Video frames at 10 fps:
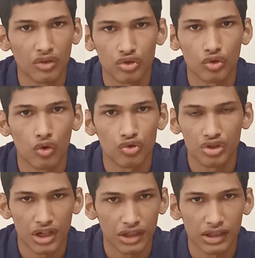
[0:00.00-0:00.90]
so
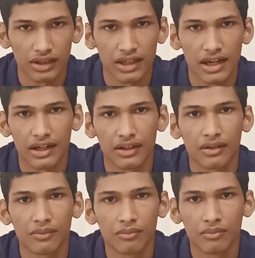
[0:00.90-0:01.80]
stay till the
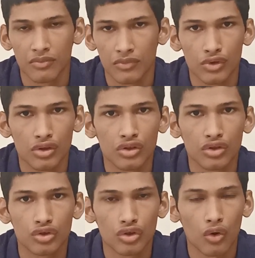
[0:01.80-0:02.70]
end.
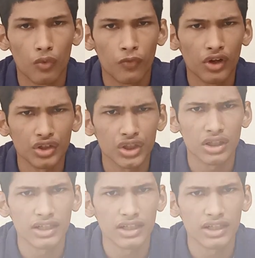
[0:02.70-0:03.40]
So first